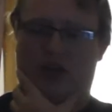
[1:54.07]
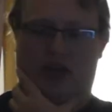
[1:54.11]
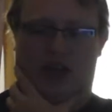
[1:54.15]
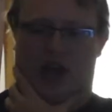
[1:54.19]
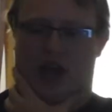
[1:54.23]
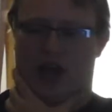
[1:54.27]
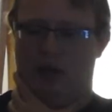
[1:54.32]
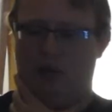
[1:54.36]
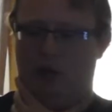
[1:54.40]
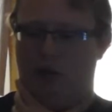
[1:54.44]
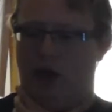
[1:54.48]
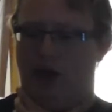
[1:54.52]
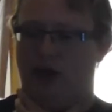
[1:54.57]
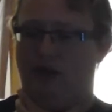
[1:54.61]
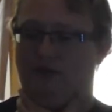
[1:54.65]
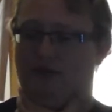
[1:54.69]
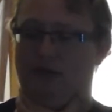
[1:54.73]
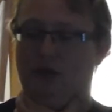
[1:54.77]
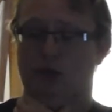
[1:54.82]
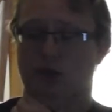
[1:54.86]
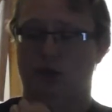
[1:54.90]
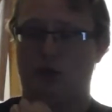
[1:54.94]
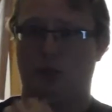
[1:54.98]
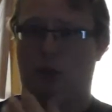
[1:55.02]
movie, I read a
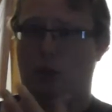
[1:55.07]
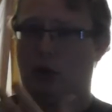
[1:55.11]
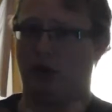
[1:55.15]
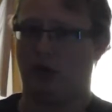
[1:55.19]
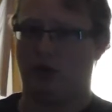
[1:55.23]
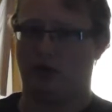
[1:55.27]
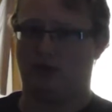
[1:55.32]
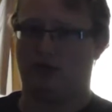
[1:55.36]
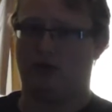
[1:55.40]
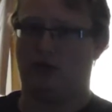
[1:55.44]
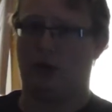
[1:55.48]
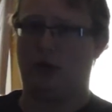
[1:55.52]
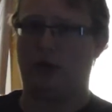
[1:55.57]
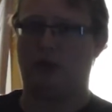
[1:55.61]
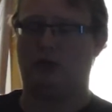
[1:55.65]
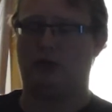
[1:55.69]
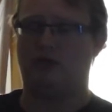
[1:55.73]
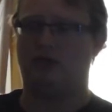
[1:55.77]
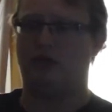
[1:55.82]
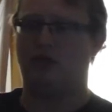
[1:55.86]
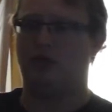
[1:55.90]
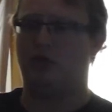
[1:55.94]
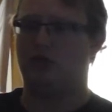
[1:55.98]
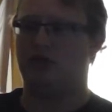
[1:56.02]
few spoiler-free
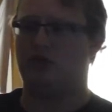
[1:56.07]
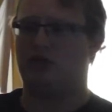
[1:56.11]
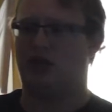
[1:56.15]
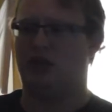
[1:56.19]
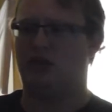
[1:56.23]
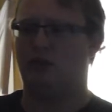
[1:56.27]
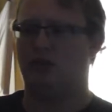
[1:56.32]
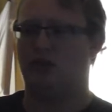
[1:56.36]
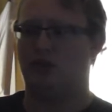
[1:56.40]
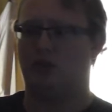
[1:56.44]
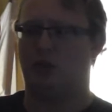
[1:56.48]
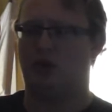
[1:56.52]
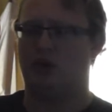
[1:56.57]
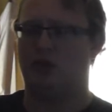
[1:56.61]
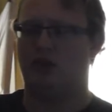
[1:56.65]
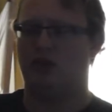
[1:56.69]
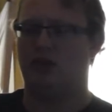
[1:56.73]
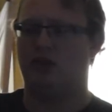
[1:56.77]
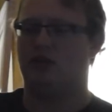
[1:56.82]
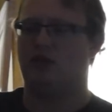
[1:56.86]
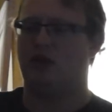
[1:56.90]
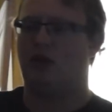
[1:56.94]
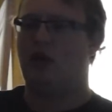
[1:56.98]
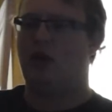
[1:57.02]
reviews, and it was one of
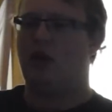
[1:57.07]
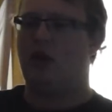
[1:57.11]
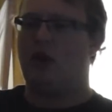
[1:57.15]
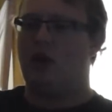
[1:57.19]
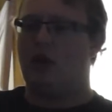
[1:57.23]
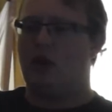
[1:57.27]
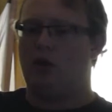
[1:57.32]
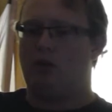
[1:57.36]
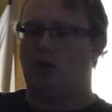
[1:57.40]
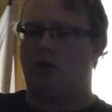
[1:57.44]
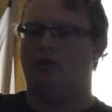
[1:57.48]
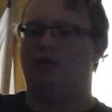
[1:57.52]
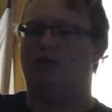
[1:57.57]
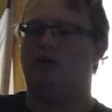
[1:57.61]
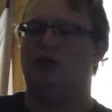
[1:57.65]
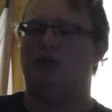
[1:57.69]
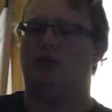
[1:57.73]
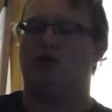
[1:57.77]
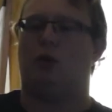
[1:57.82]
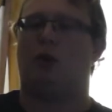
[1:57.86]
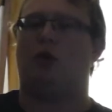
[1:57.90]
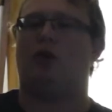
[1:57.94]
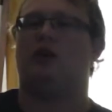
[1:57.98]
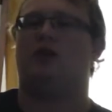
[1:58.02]
these
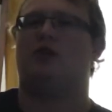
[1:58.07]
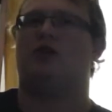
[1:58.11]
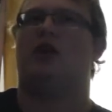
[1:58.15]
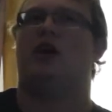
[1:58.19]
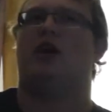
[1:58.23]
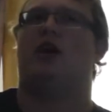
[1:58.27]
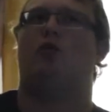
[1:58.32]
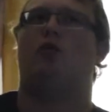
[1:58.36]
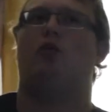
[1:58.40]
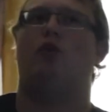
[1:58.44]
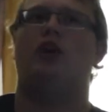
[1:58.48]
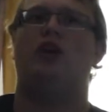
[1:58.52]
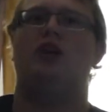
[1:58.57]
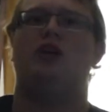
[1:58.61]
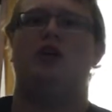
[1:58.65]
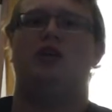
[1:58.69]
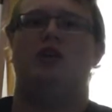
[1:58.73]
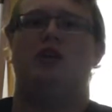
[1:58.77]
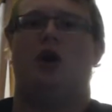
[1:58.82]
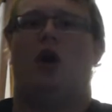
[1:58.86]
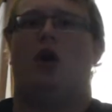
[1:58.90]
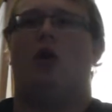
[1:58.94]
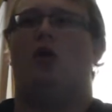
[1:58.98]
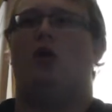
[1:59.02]
reviews where it's like,
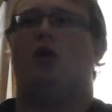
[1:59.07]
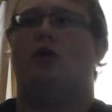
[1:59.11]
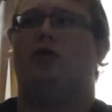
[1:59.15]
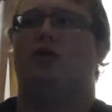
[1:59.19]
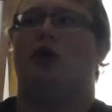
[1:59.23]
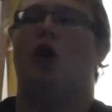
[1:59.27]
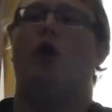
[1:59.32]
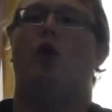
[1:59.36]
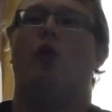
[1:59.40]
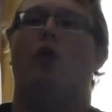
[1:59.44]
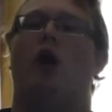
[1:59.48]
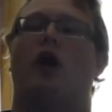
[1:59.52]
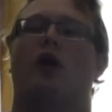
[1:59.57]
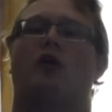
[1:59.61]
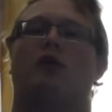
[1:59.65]
we all know